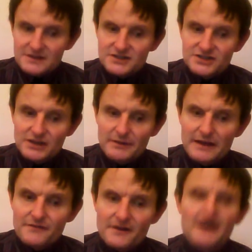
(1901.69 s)
Shall we
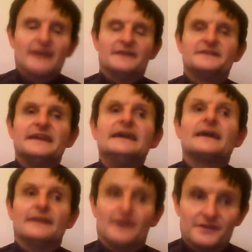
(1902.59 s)
go for Ireland?
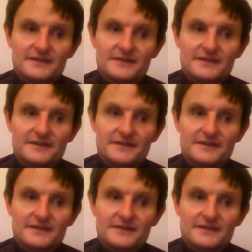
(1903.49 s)
Ireland.